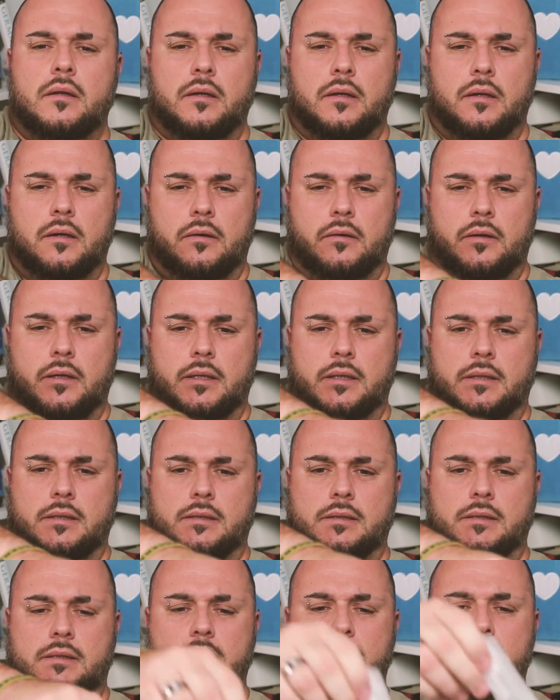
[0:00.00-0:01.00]
there
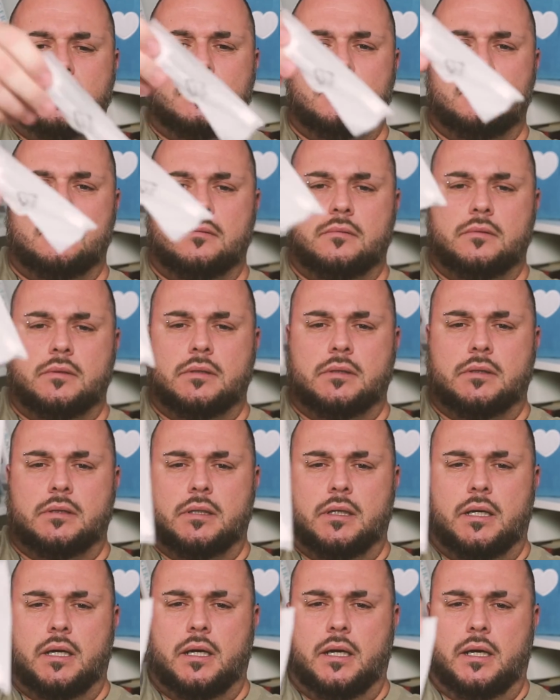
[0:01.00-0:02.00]
is
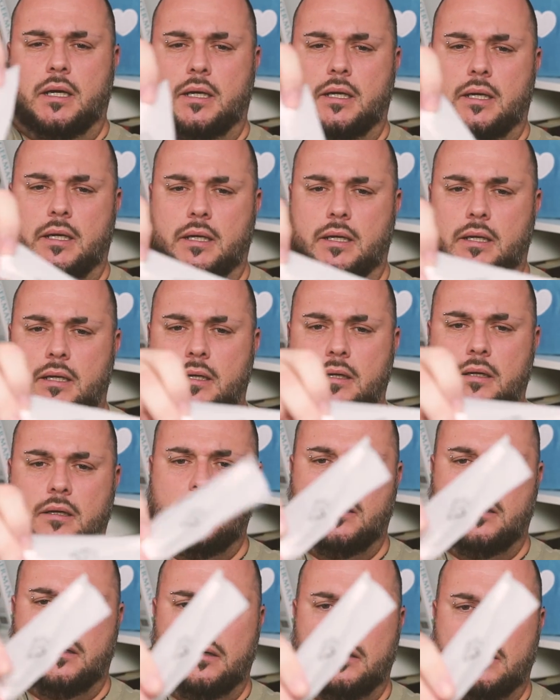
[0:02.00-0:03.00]
a
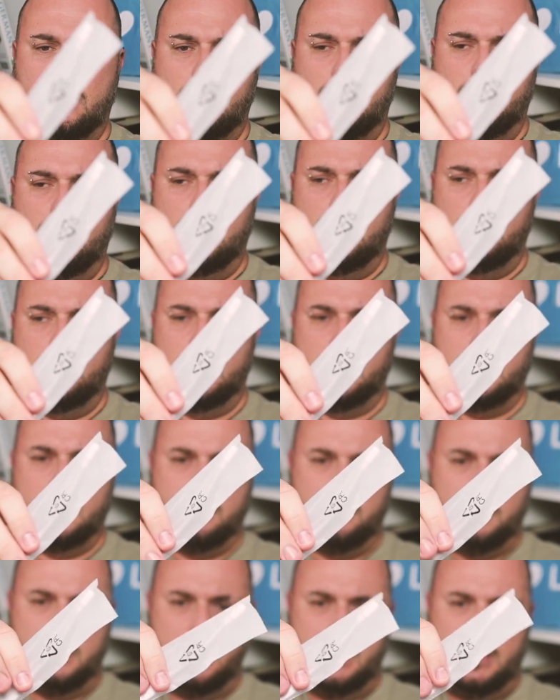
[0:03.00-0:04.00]
U
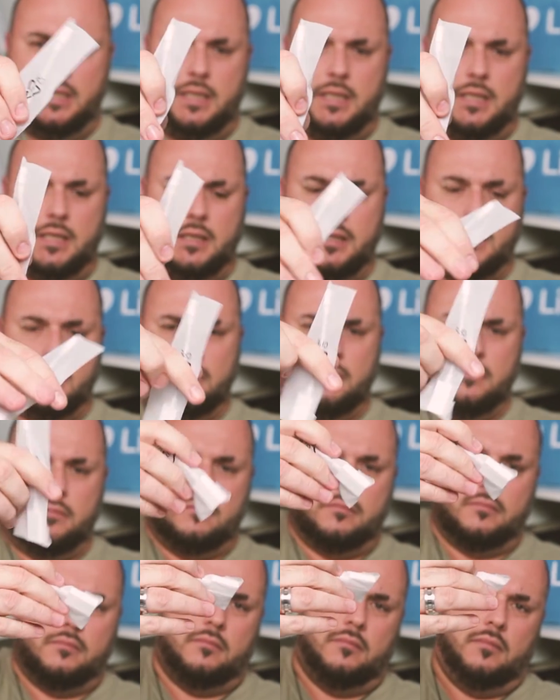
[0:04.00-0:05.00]
S B
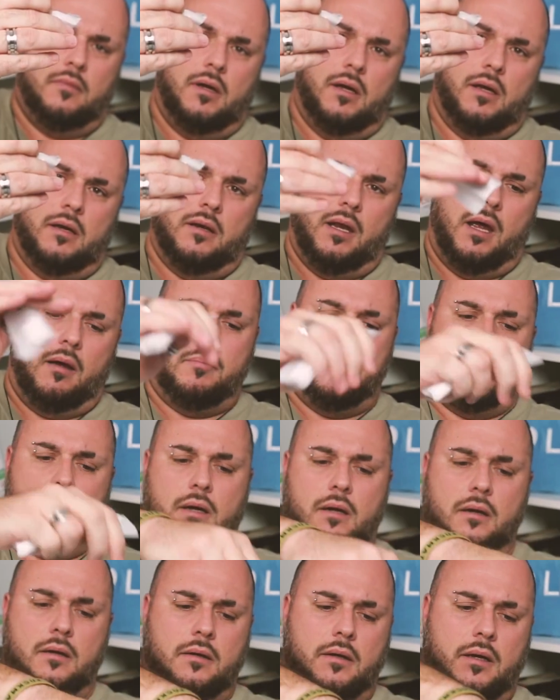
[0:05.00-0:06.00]

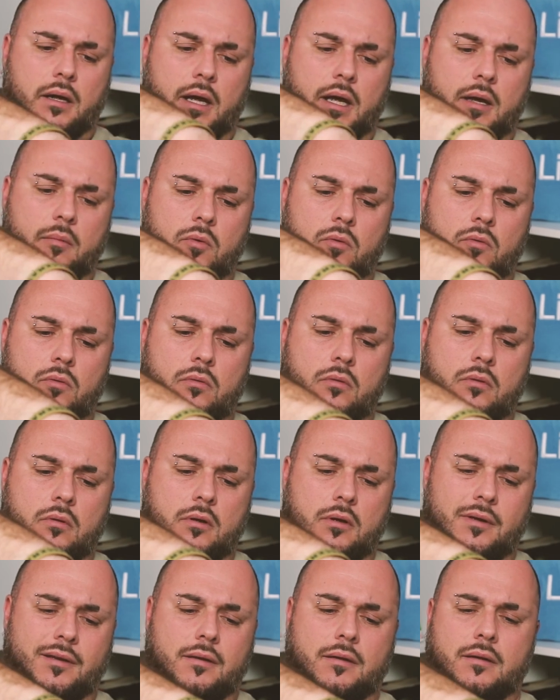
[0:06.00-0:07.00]
adapter cable.
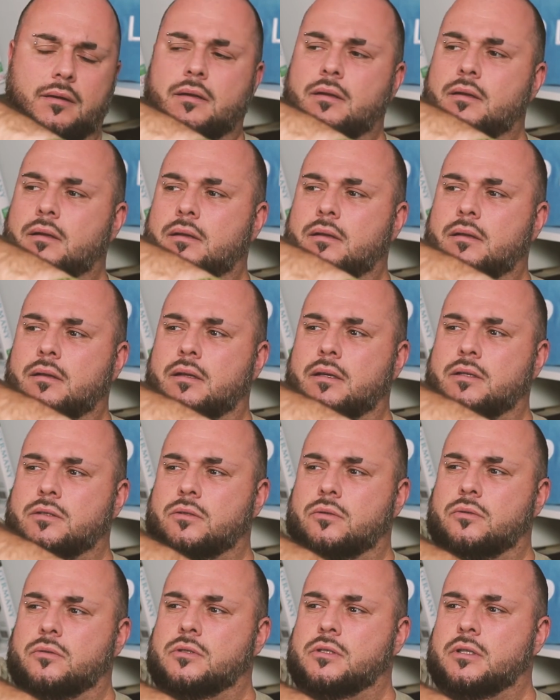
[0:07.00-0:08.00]
There's
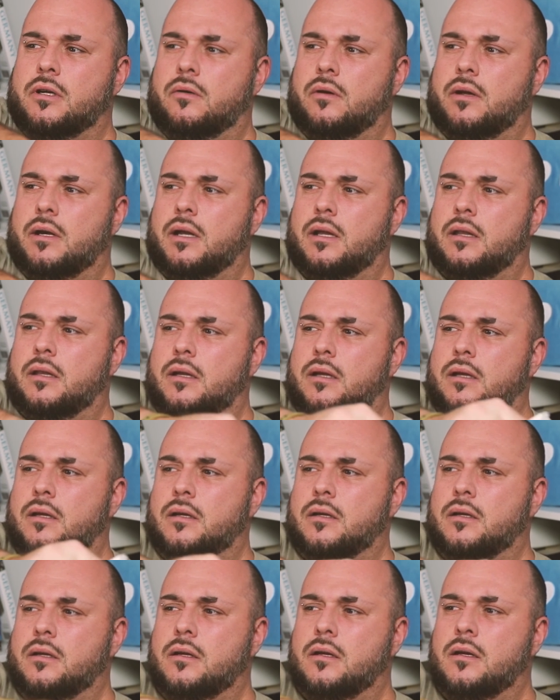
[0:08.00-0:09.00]
also another
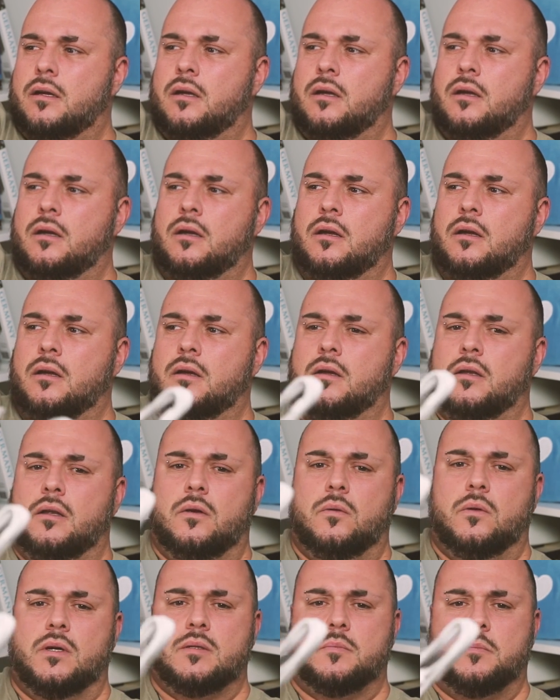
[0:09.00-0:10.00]

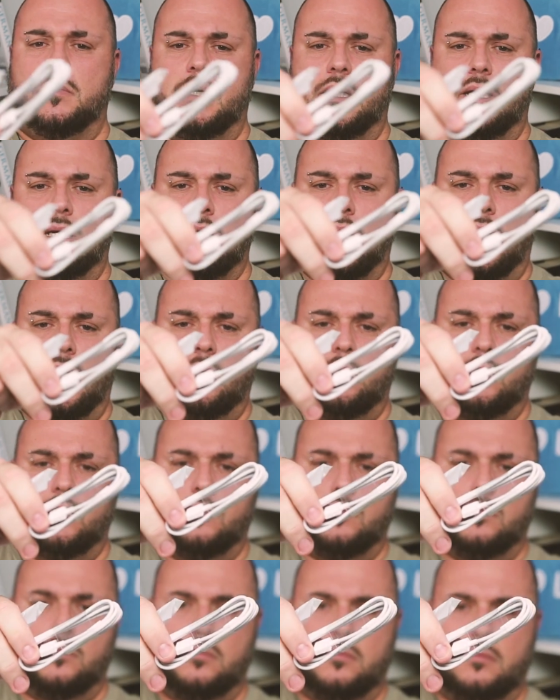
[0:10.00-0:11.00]
U S B
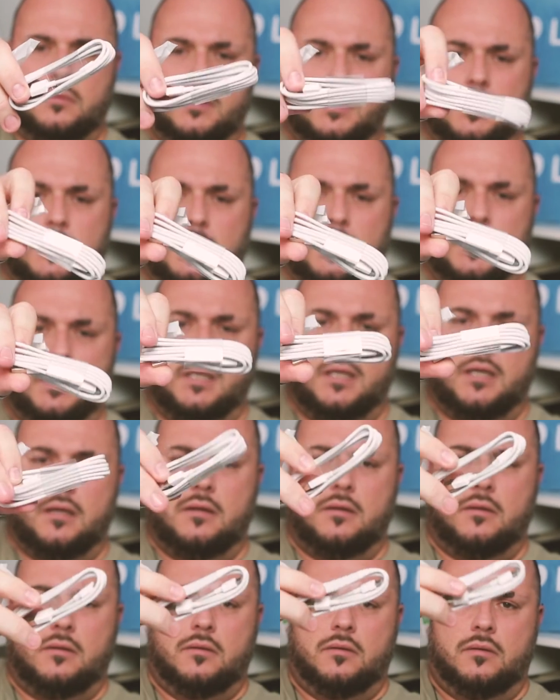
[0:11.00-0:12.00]
cable
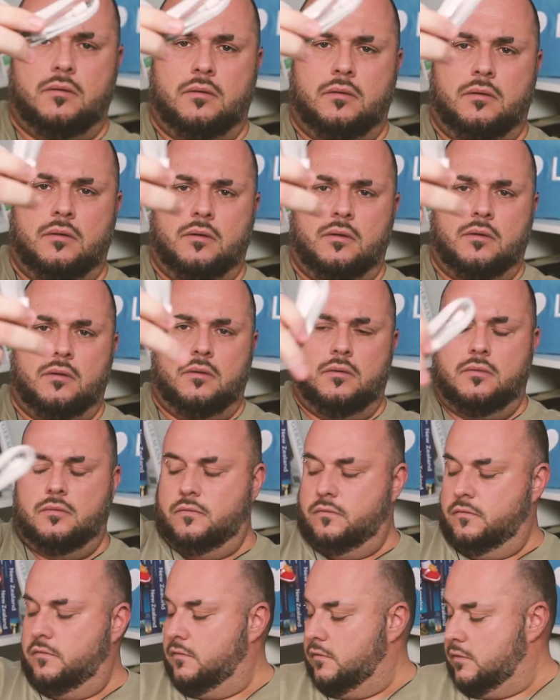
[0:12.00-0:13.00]
here
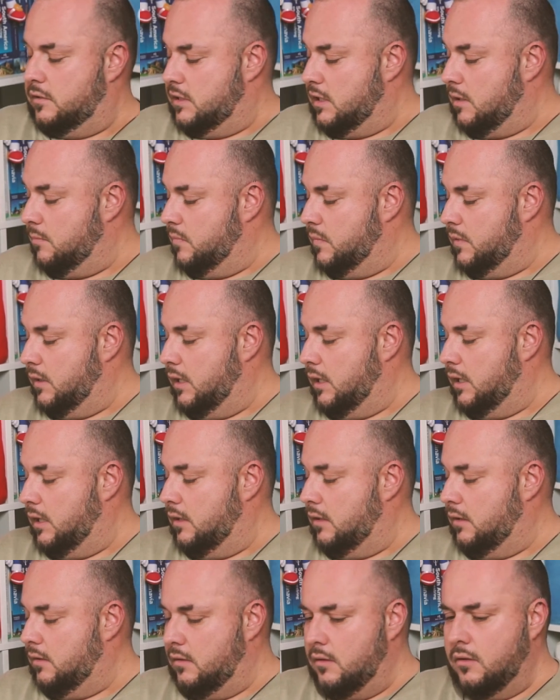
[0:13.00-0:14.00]
for
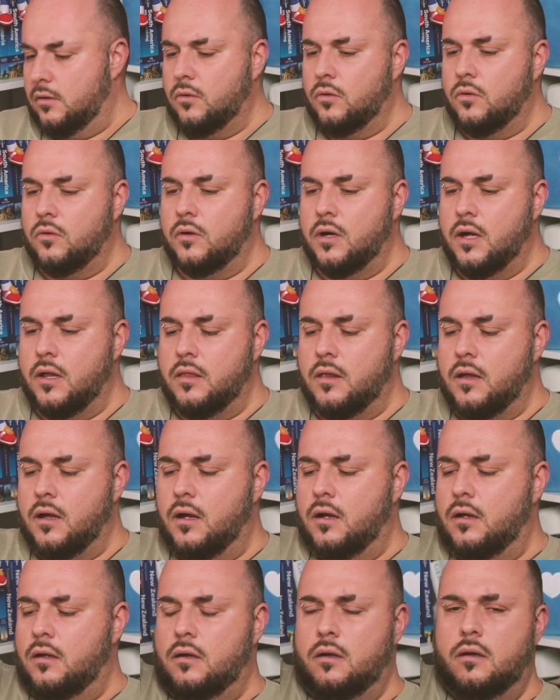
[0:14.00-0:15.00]
something or
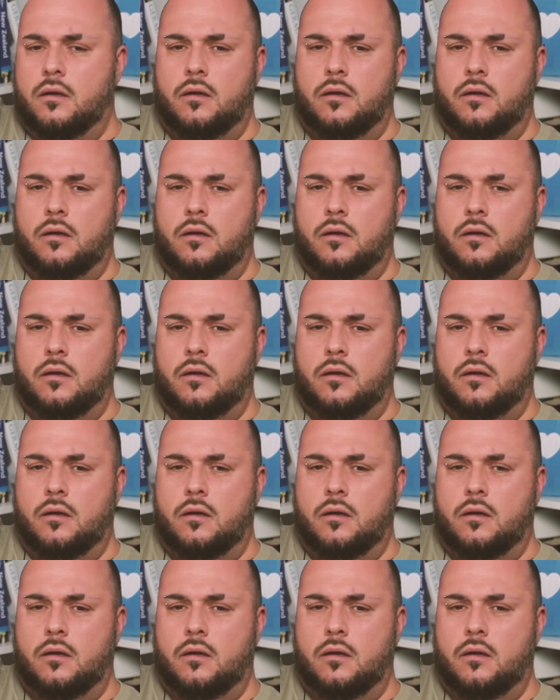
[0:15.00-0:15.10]
other.